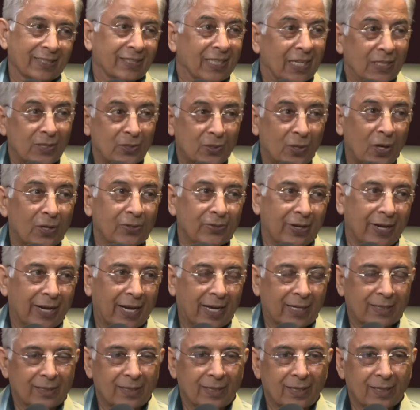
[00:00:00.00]
That's not
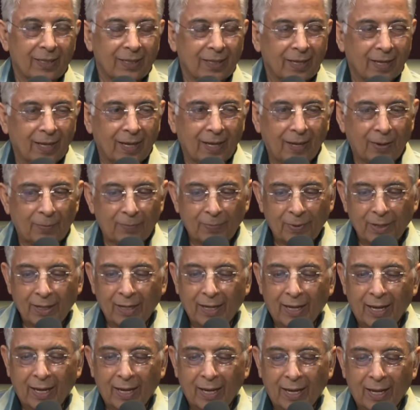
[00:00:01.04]
correct.
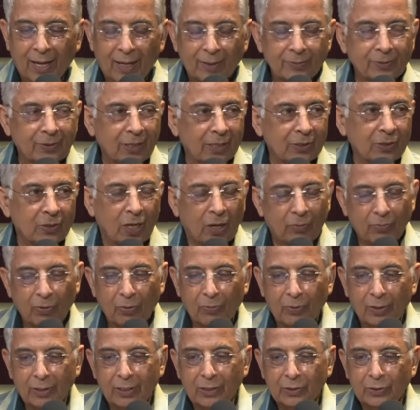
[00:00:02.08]
Just now we
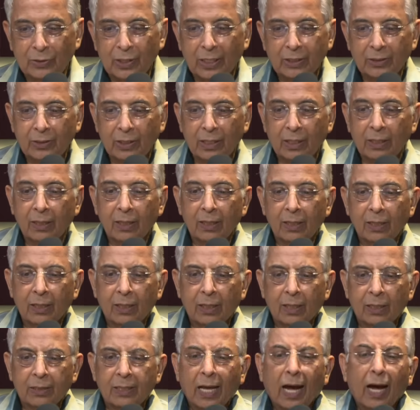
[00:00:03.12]
were discussing
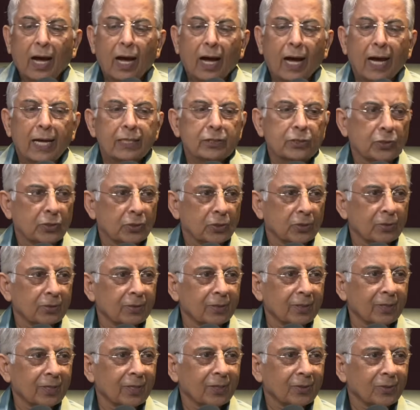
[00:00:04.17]
the Hajj,
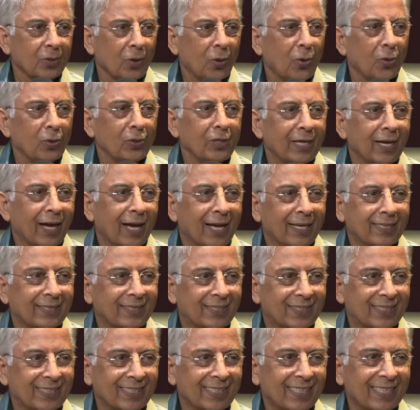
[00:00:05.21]
the holy
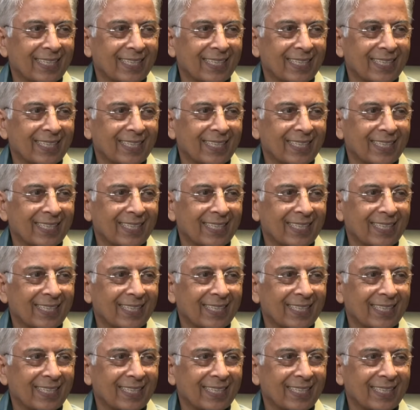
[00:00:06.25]
Hajj,